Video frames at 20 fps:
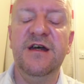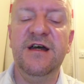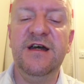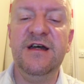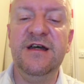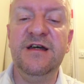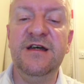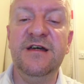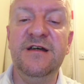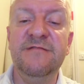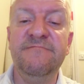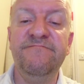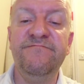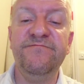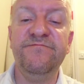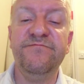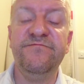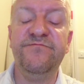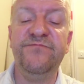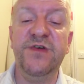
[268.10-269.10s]

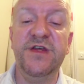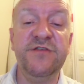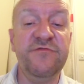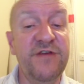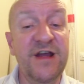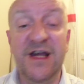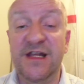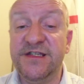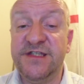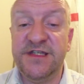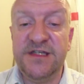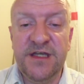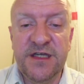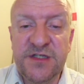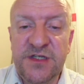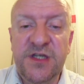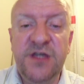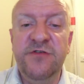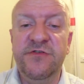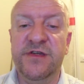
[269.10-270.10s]
But the reality
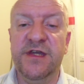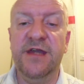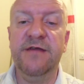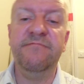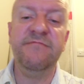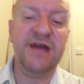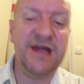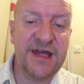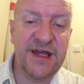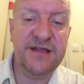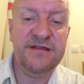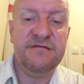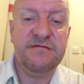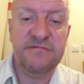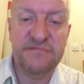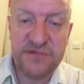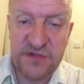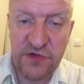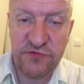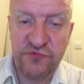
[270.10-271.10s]
is UKIP had
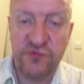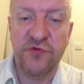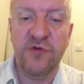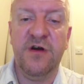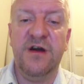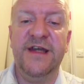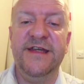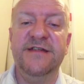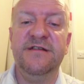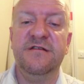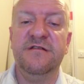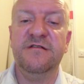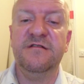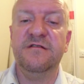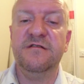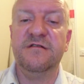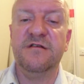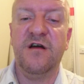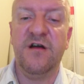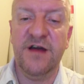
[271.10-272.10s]
the right
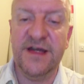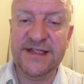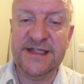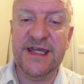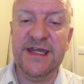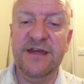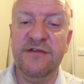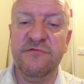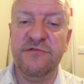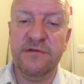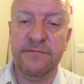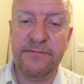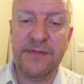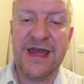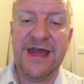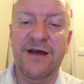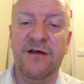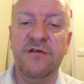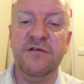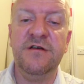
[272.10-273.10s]
idea
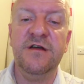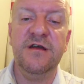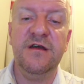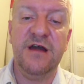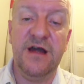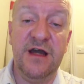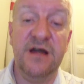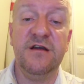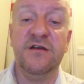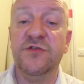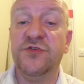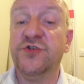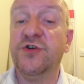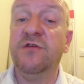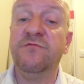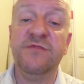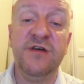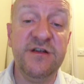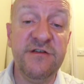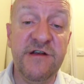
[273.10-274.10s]
about
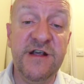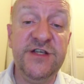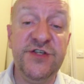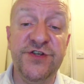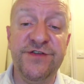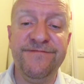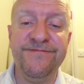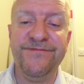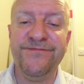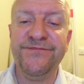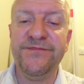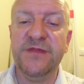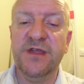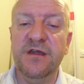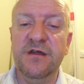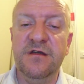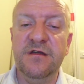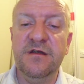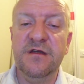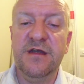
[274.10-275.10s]
uncontrolled migration,
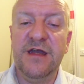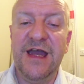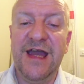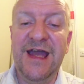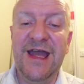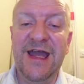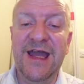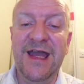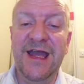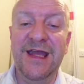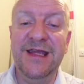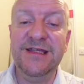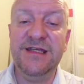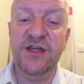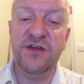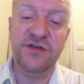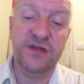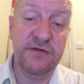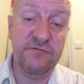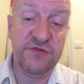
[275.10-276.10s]
and
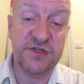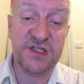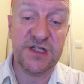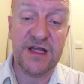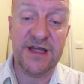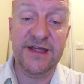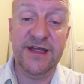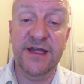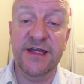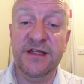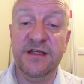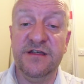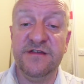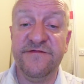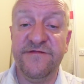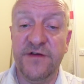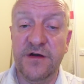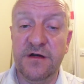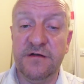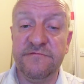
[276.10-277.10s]
UKIP was slated as
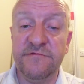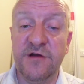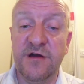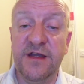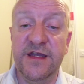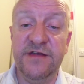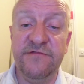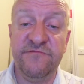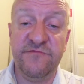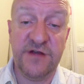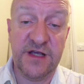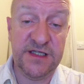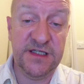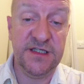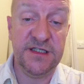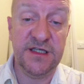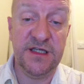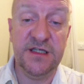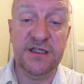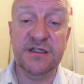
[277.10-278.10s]
far right and
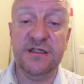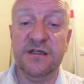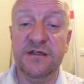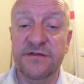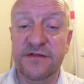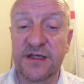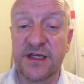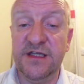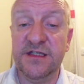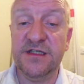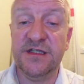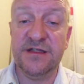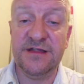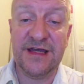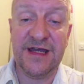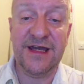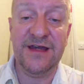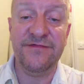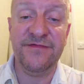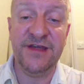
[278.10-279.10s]
racist and this and
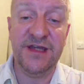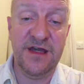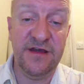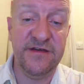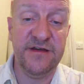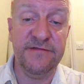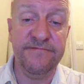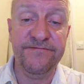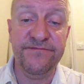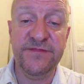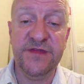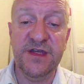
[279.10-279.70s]
that and the other.